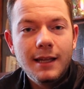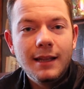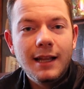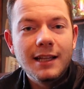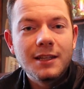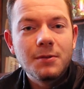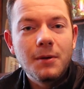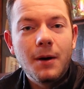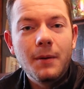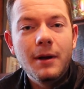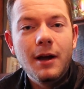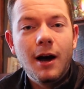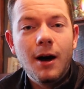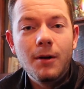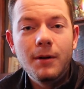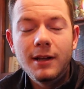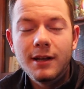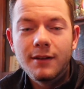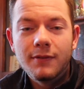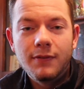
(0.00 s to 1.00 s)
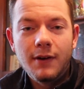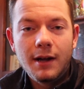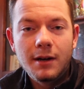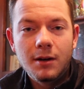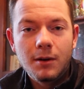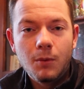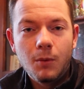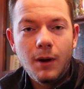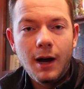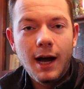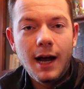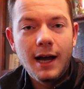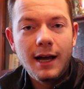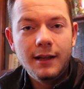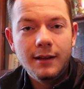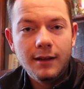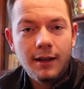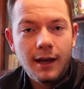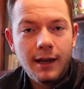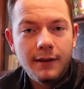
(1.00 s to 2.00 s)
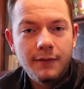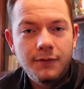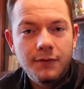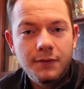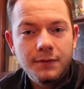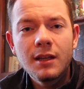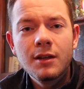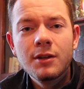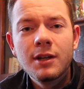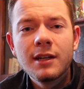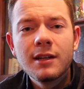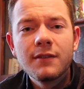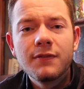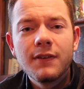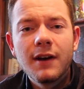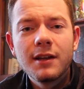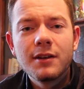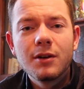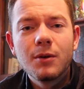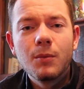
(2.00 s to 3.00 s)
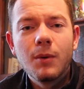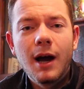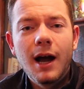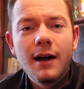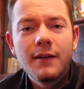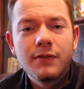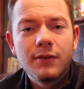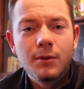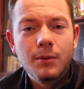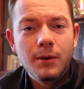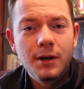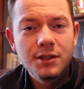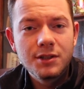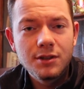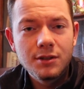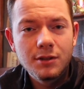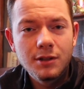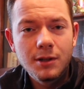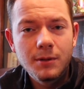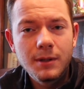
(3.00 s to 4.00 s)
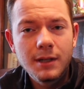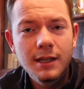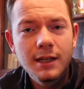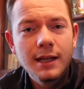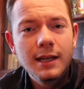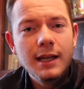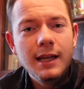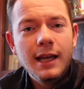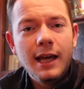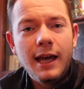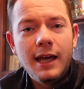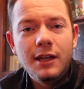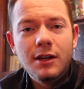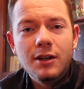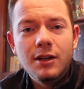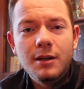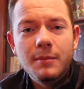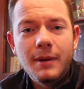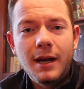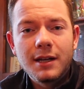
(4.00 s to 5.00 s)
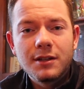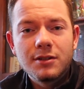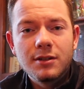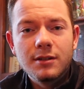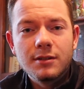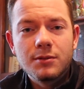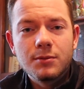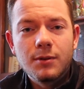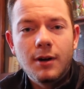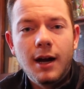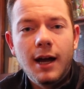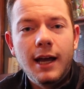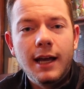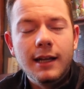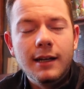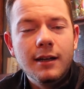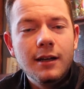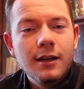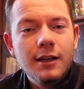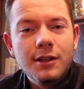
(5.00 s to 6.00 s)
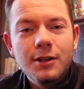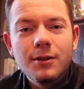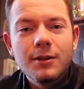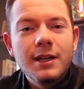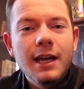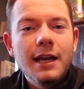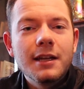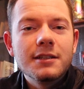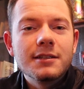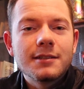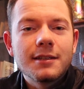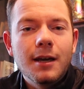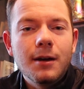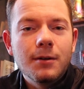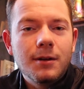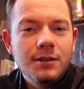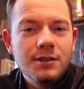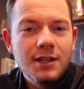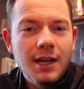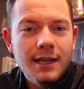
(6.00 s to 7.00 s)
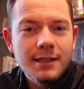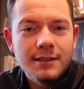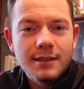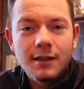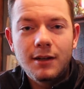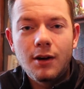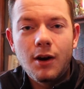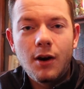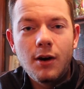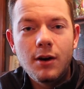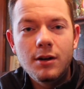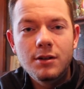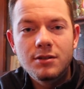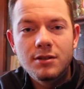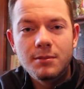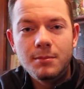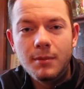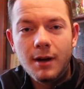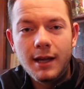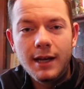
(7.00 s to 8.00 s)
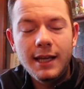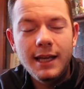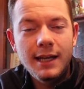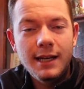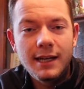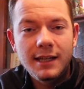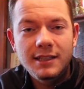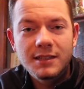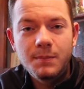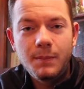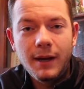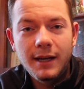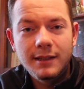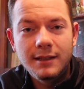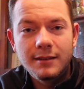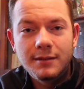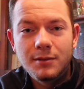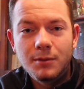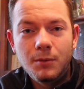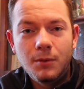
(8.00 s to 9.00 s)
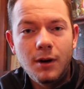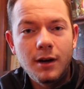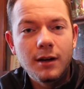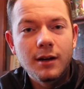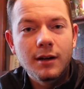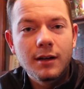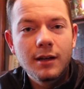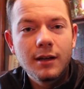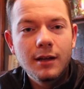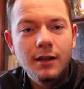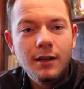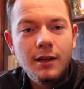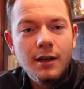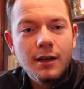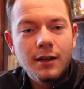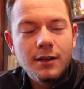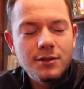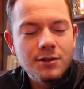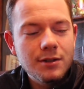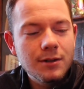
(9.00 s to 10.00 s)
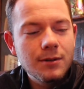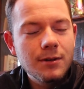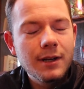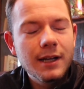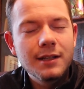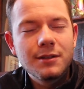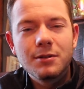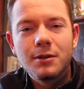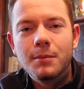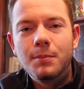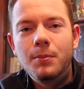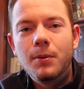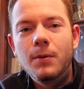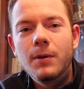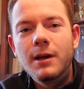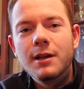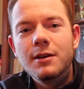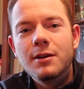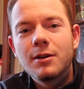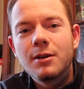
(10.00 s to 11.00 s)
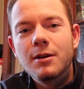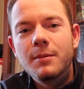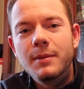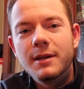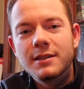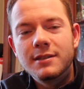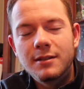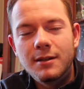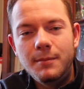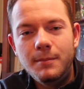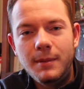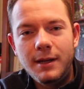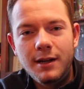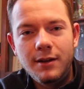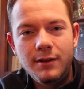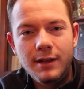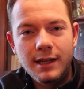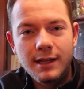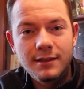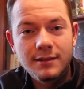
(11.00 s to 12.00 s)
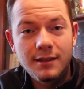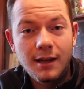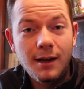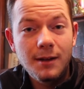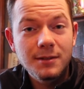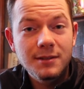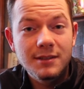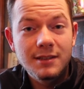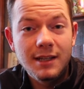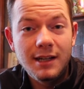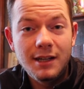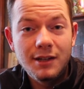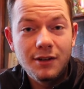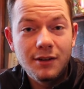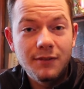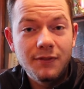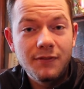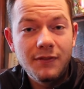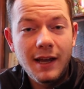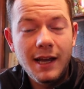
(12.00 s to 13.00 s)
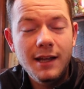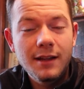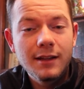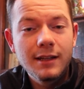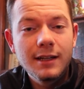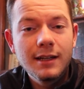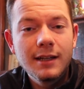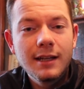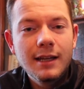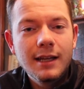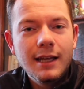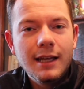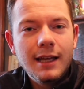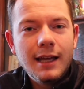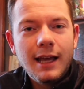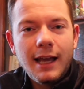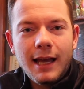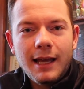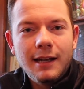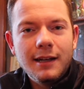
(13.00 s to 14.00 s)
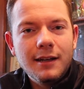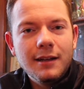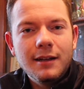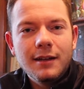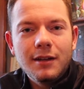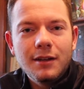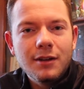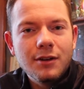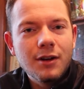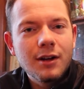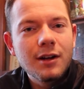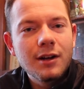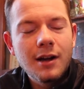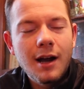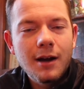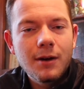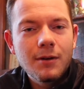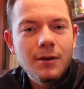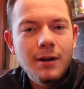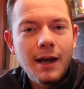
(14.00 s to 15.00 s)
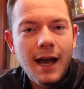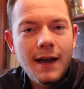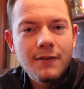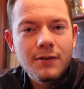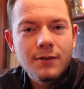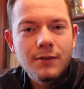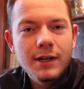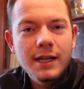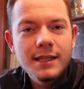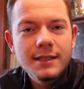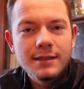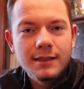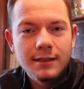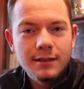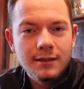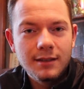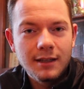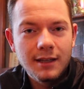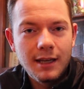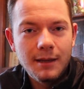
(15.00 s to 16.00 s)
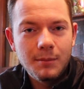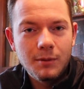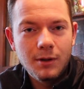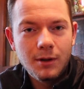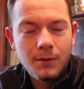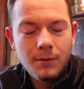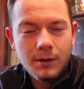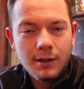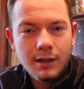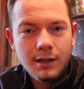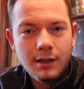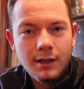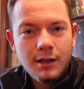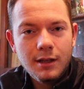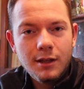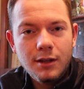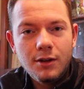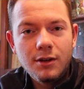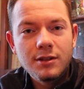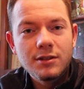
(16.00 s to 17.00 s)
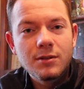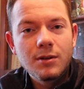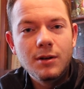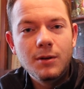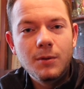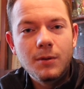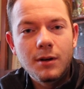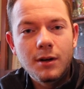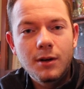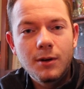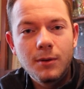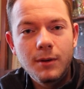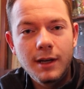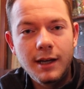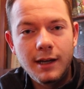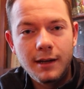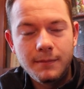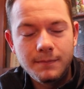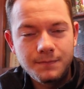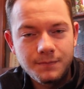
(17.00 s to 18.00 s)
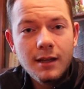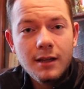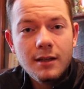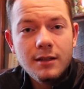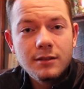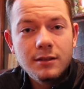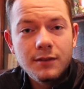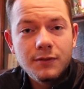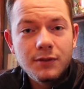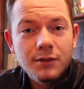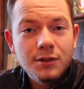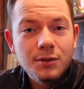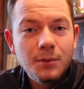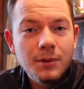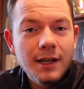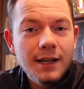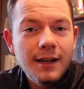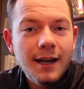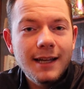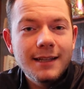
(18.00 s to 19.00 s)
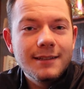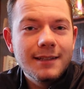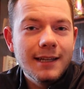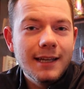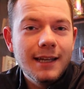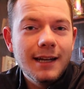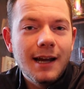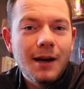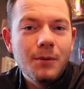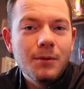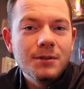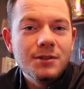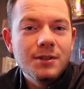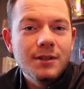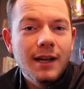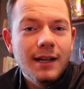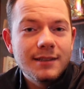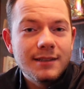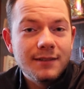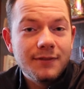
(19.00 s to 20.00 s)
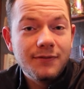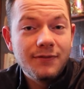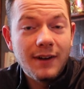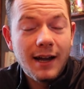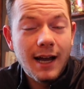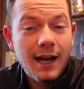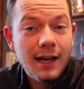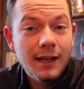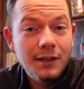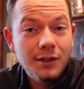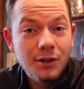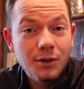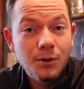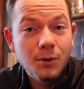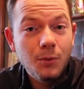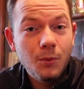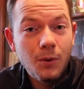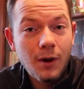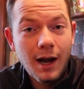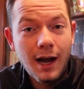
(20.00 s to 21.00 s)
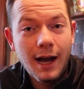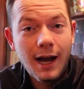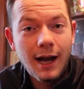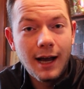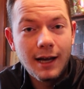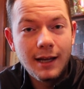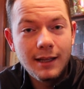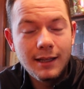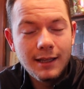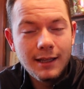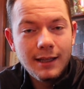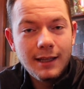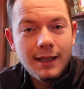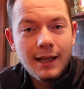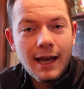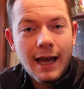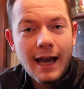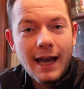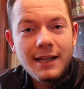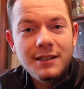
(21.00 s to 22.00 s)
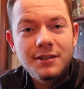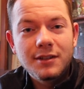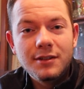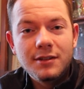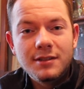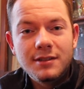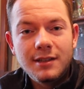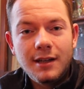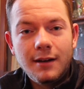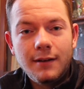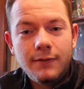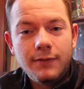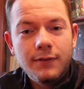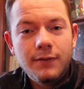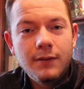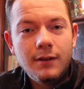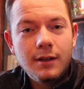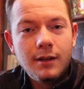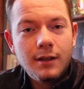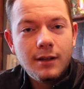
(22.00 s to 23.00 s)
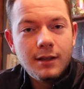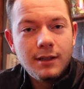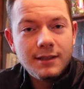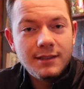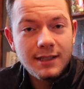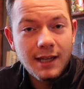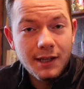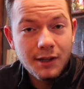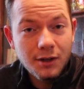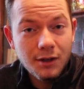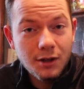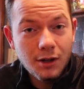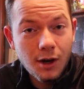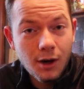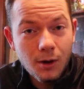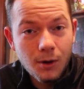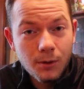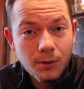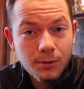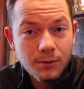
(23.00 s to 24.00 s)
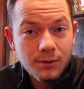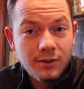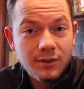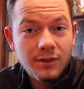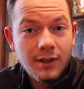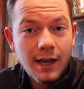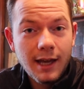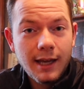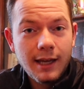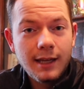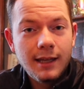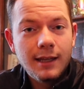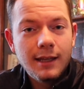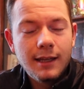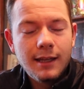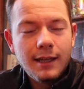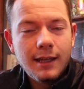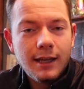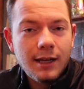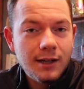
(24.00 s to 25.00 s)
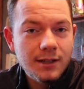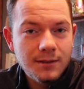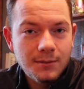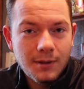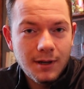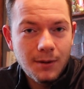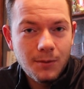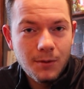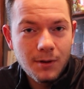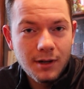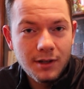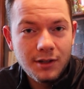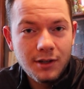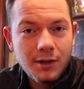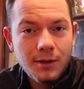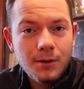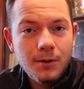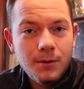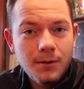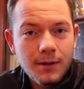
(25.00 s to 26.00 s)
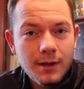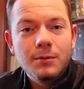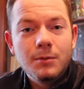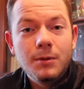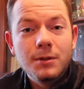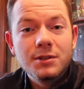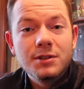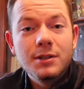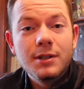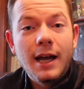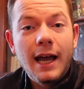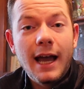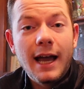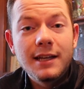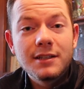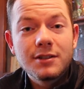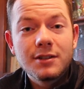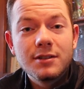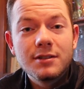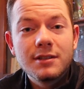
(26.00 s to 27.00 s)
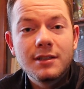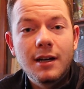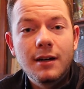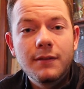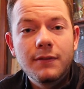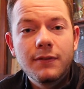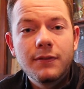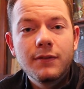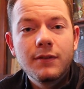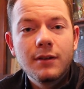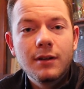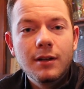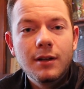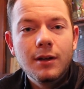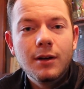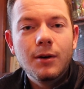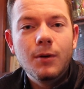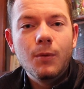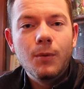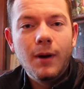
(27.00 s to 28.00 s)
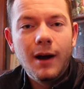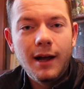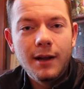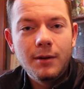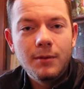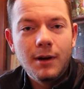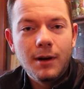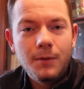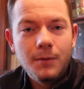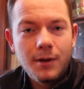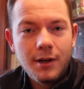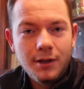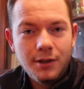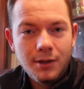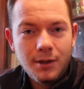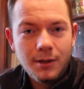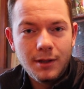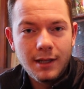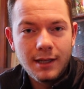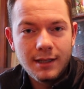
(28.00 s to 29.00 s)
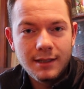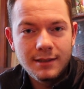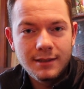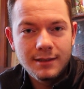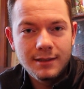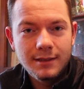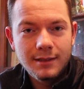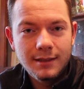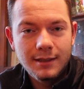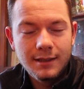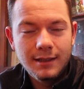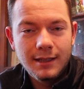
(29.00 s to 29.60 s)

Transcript: That's why we all need to find our why in life. You need to find your why for what you're doing, and you need to make sure it's right. You can't just go chasing cars or money and expect it to work. Because you're going to get to a point and you're going to be so mentally exhausted and you're failing, and you're not going to have a reason to keep going. You're just going to want to quit. So for 2019, I want you guys to find your why. Ask yourself. Set your goals. Say, here's what I want to do. I want you to ask yourself, why do I want to do this?